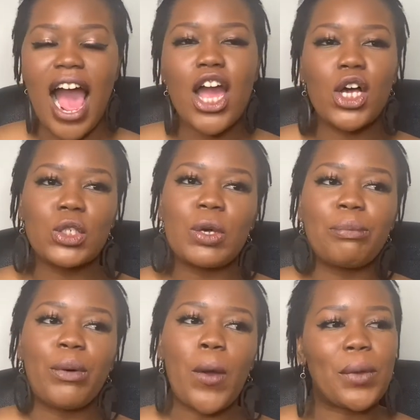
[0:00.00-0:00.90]
I got to a
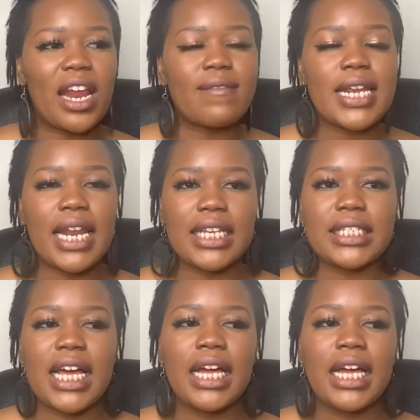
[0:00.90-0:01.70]
point when I realized that